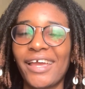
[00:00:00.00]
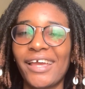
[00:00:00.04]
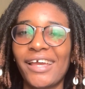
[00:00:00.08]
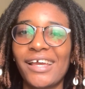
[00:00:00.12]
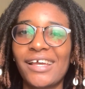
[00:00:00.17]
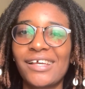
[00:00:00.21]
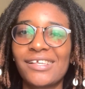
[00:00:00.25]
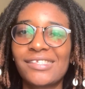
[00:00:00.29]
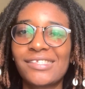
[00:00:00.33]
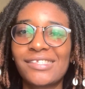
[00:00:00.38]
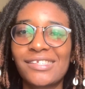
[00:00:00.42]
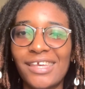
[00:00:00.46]

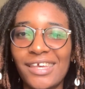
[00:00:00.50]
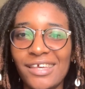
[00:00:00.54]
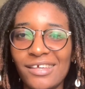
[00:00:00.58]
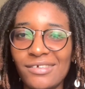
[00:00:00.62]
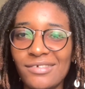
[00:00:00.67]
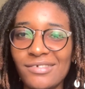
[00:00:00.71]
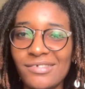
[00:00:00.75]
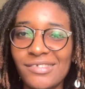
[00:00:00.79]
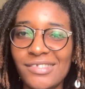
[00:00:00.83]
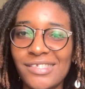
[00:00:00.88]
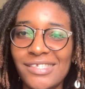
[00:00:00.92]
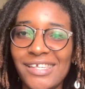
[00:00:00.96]

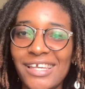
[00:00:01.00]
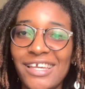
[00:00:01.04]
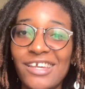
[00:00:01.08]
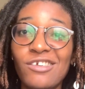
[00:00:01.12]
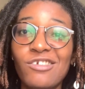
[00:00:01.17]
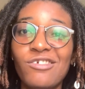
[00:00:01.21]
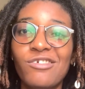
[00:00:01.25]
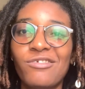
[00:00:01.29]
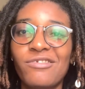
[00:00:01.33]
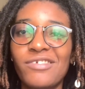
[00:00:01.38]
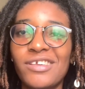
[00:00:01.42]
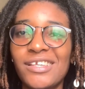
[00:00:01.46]
skills
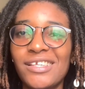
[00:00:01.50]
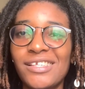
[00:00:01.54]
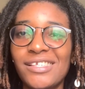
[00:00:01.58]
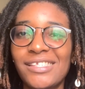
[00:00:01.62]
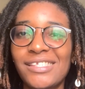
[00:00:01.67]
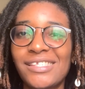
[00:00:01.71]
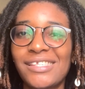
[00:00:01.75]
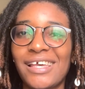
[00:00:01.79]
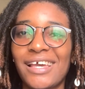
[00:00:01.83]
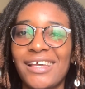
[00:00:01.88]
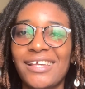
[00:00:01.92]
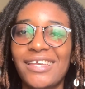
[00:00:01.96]

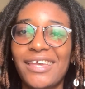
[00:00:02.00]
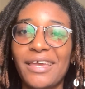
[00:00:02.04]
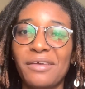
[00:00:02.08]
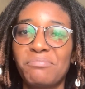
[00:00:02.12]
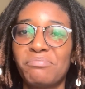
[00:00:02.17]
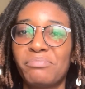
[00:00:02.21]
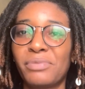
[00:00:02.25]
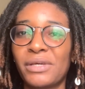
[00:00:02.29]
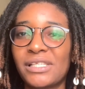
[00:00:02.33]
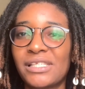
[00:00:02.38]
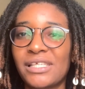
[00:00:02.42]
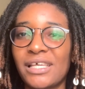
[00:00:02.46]
increase and get
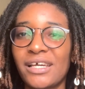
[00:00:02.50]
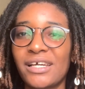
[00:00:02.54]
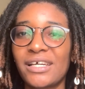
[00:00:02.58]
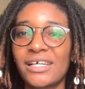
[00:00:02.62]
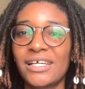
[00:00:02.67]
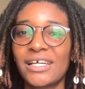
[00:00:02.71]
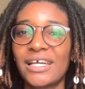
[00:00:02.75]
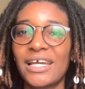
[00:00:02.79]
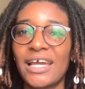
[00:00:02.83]
better.